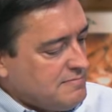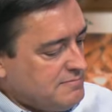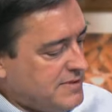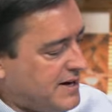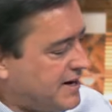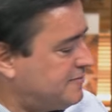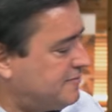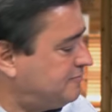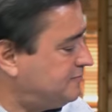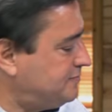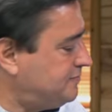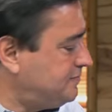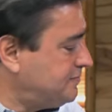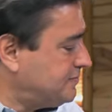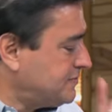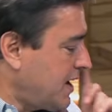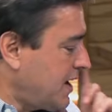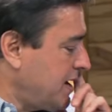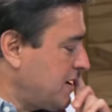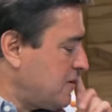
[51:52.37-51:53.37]
But
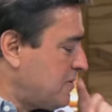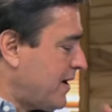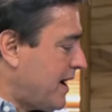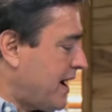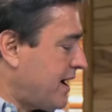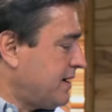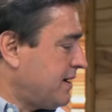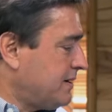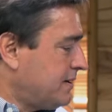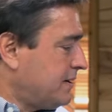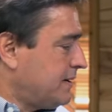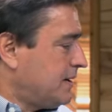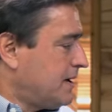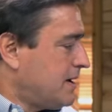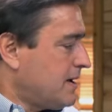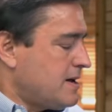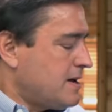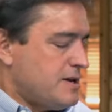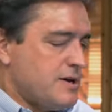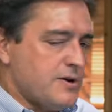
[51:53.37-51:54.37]
anyway,
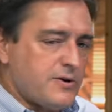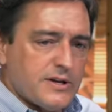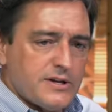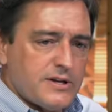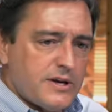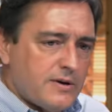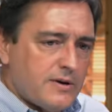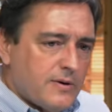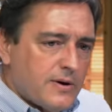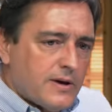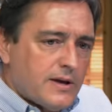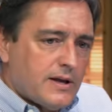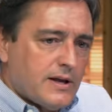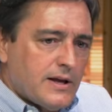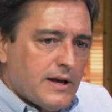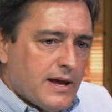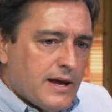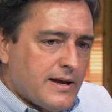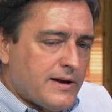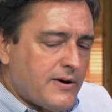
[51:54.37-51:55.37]
you can do,
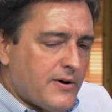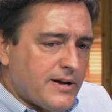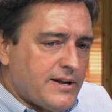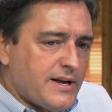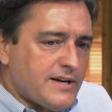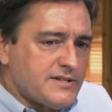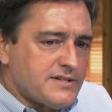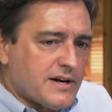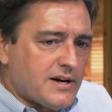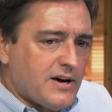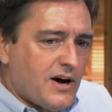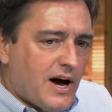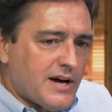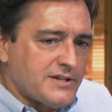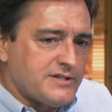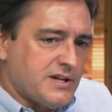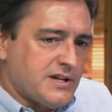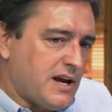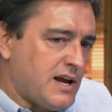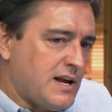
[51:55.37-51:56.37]
you know, it doesn't
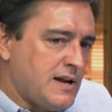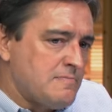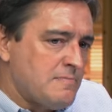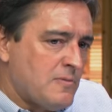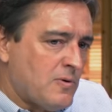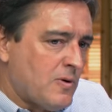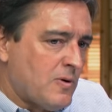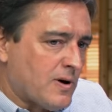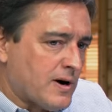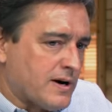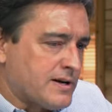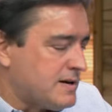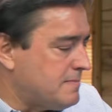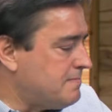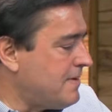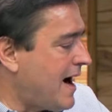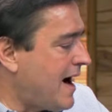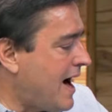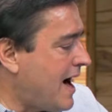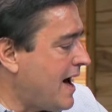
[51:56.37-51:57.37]
cost any more to
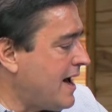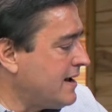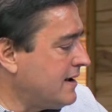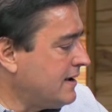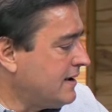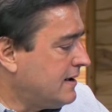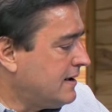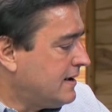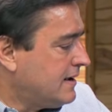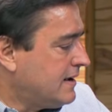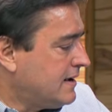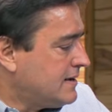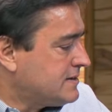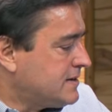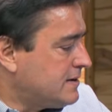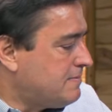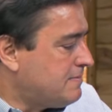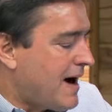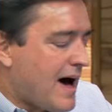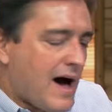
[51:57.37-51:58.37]
buy
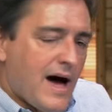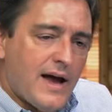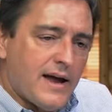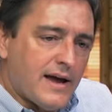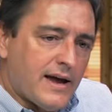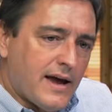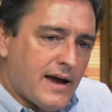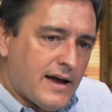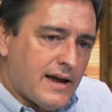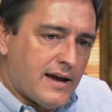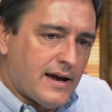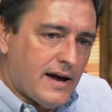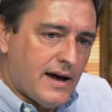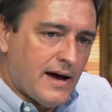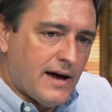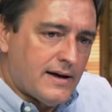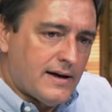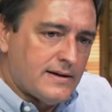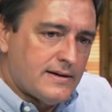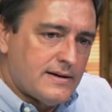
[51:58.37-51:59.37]
to buy a,
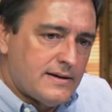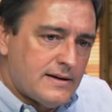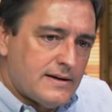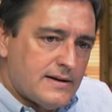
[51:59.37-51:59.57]
uh,